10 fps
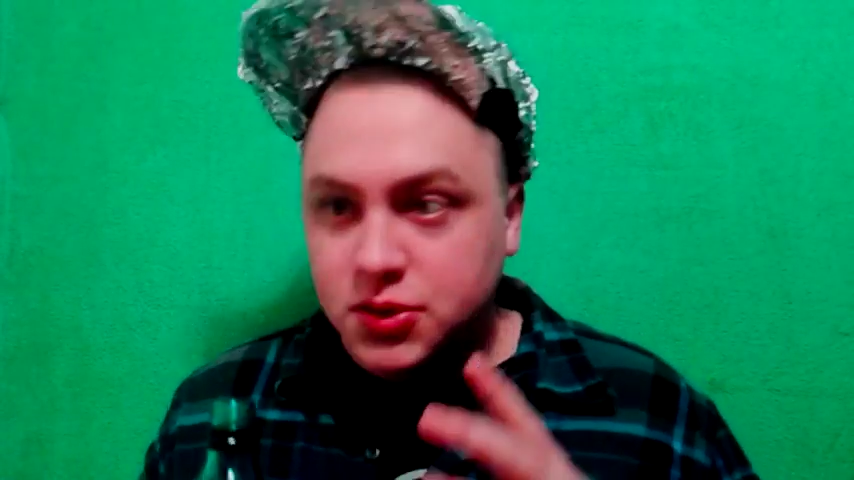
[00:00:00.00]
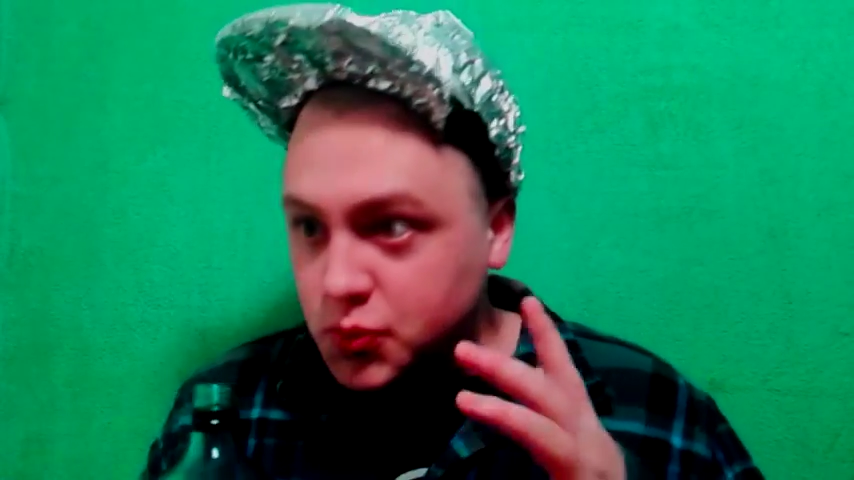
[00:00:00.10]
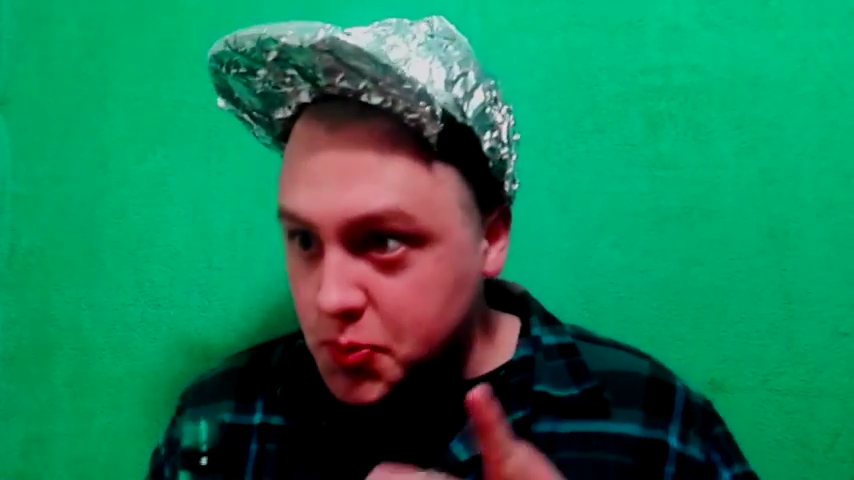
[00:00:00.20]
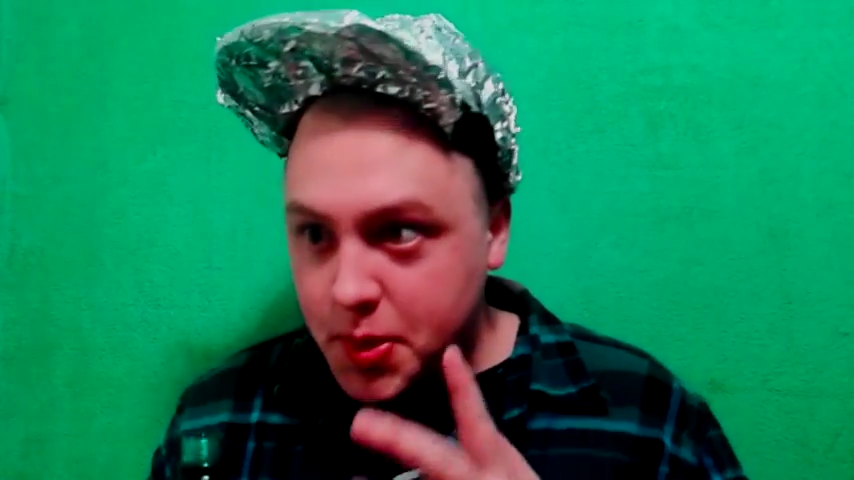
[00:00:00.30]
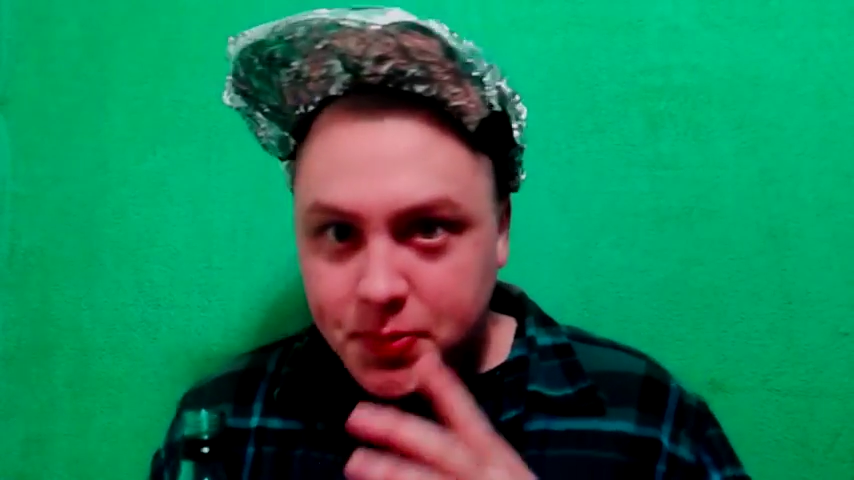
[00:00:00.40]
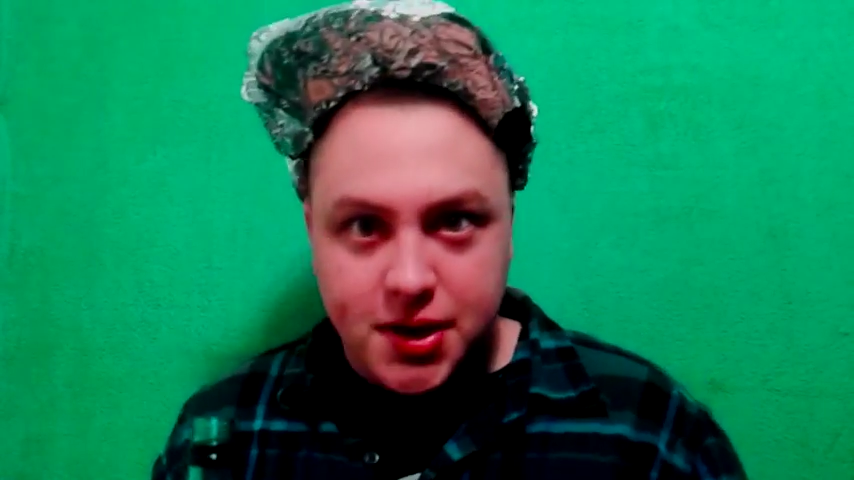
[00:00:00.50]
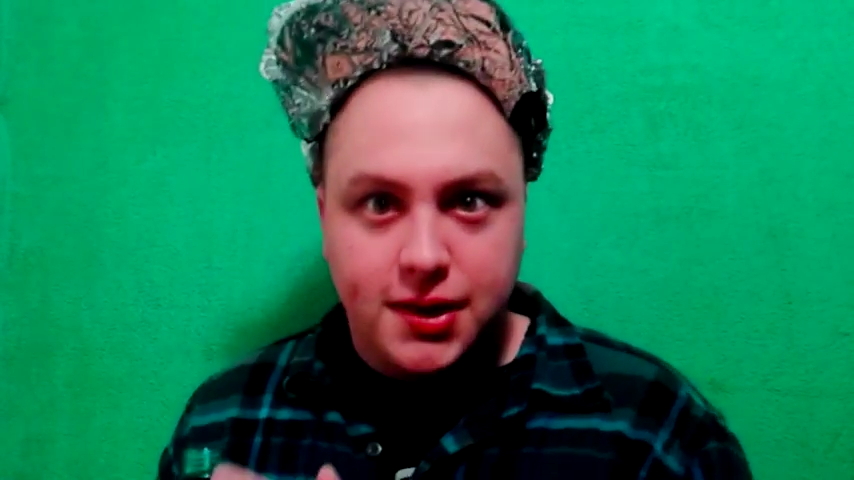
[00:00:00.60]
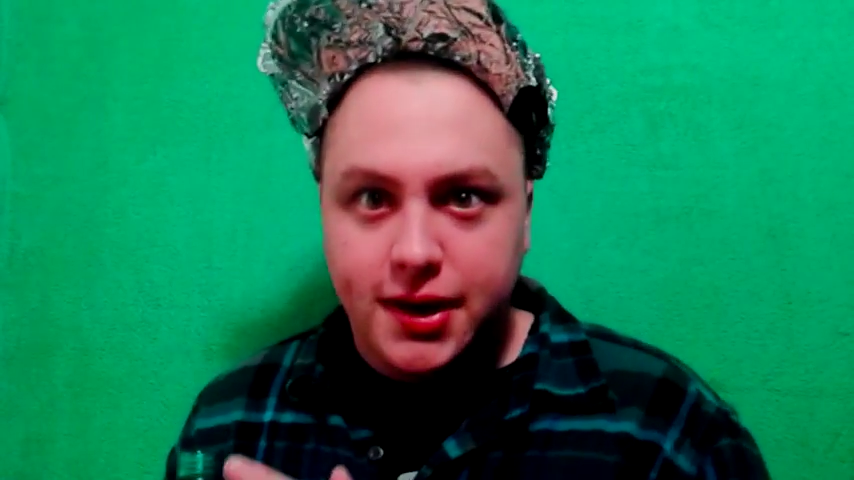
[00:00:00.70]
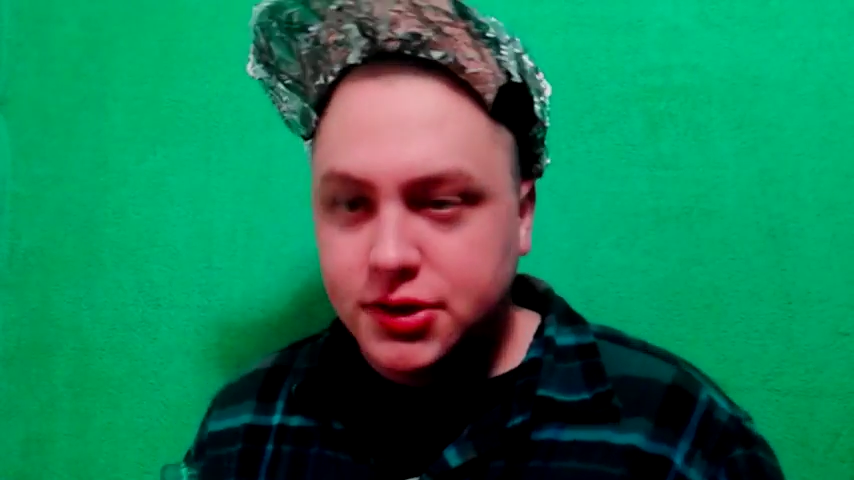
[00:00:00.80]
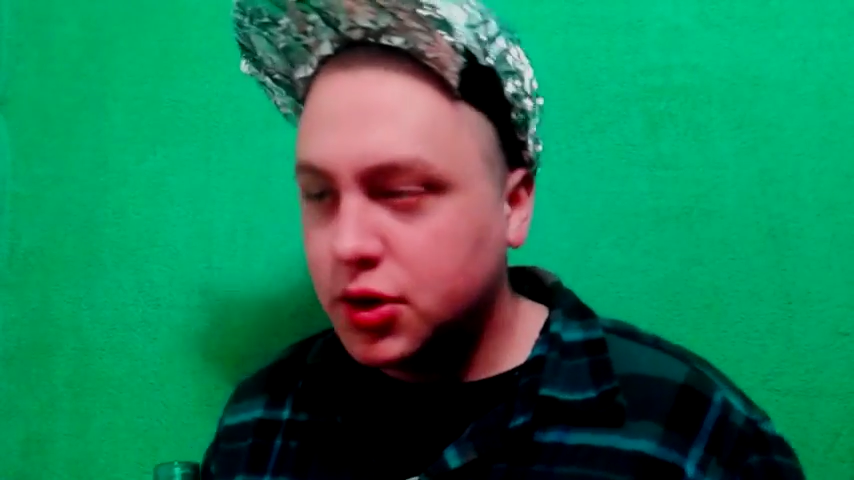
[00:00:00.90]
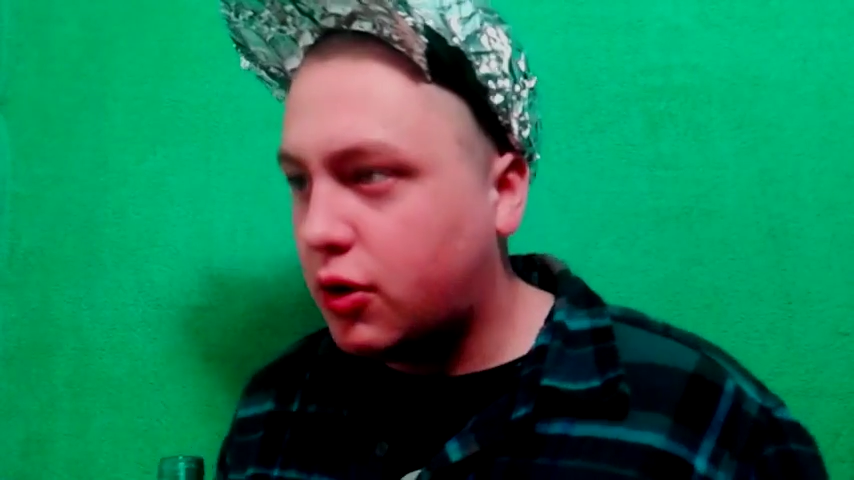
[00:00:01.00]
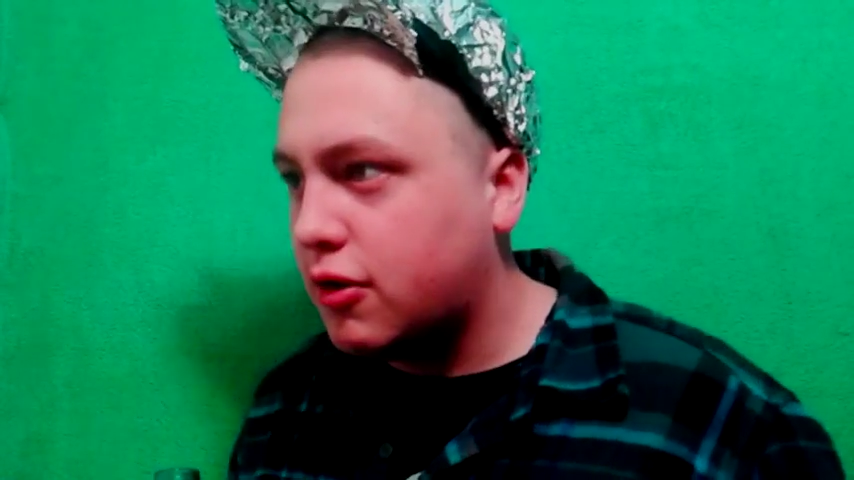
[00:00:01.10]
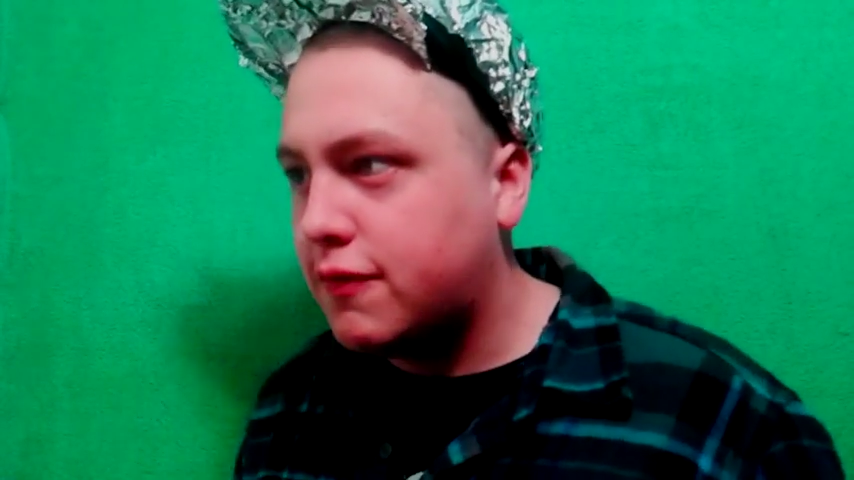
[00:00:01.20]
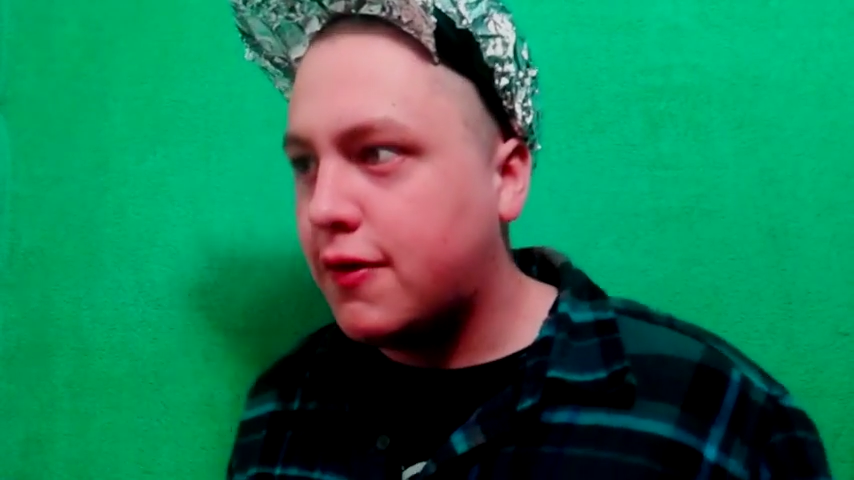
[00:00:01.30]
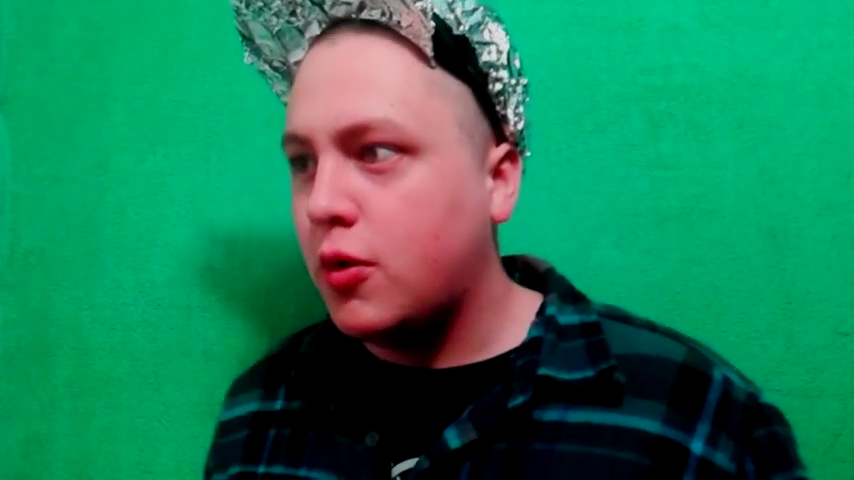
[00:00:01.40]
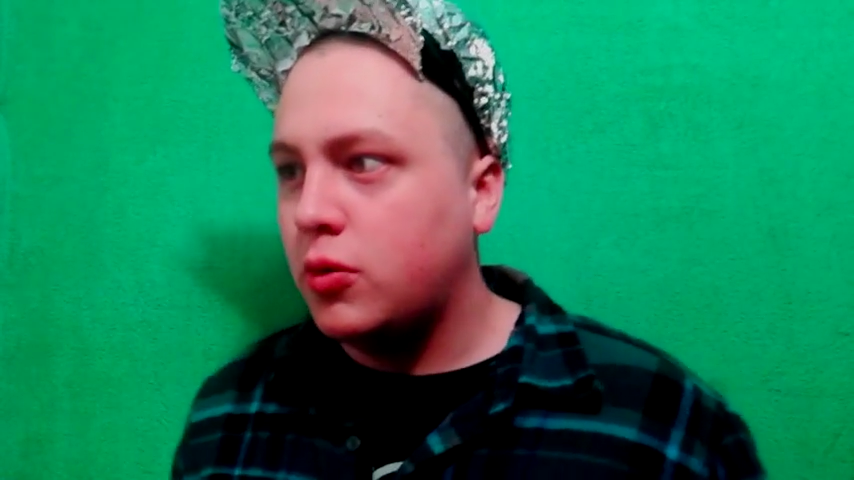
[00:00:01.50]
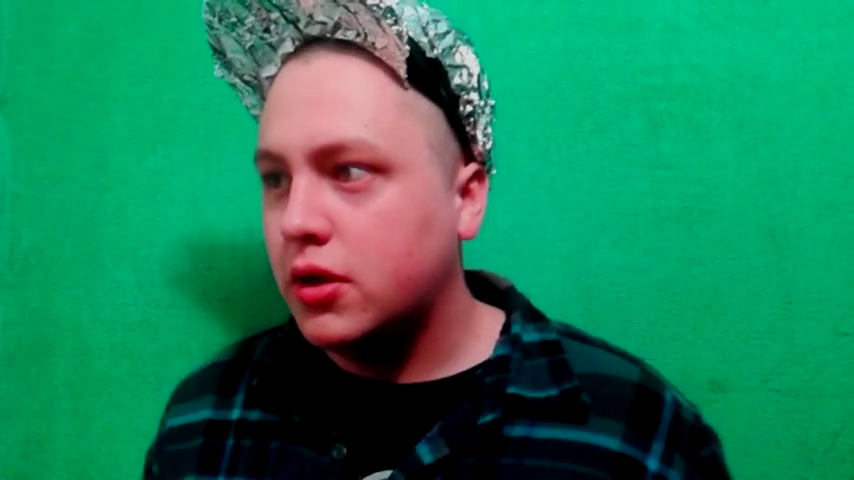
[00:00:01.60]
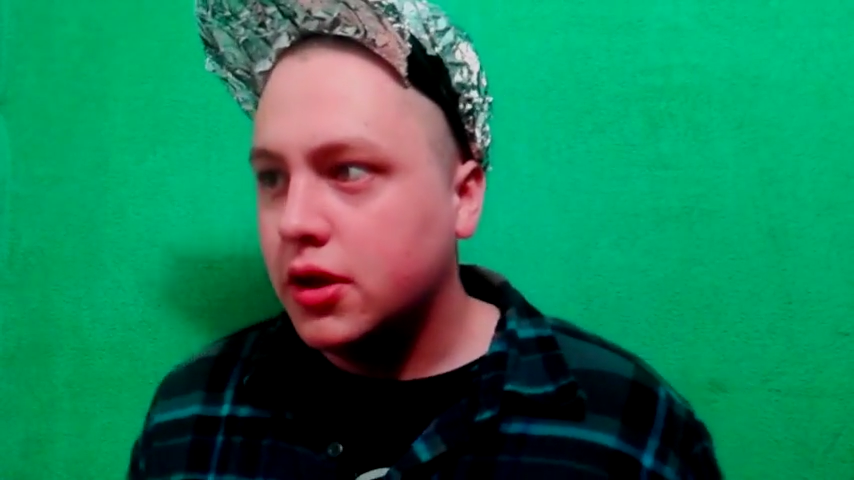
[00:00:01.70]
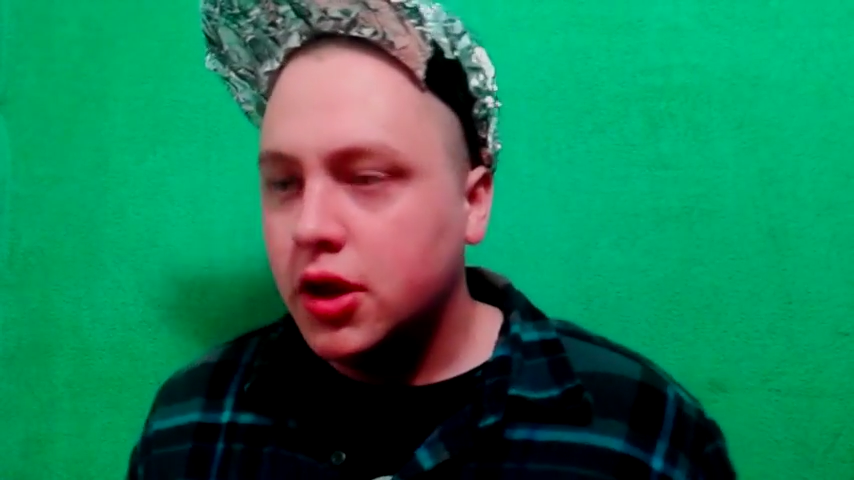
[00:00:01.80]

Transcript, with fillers: sweep up the electoral vote